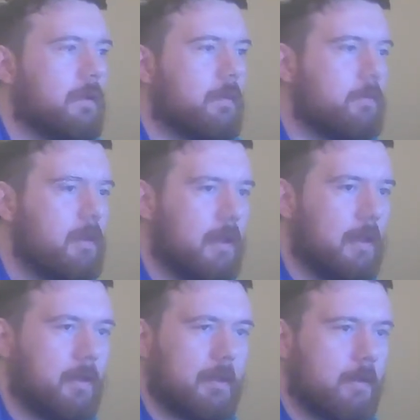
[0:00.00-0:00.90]

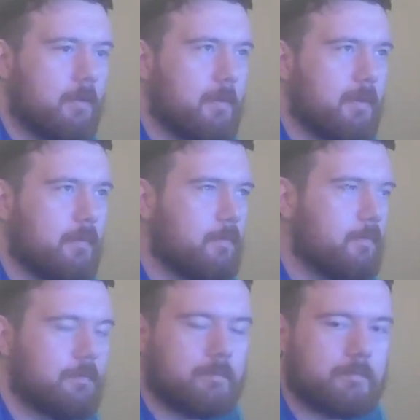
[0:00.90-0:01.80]
it would have been
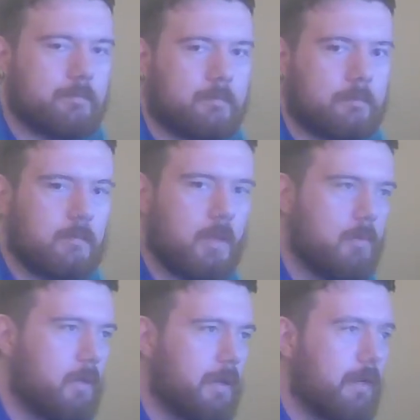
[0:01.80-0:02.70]

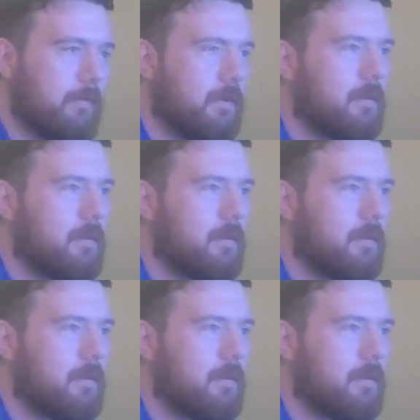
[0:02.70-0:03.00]
whatever.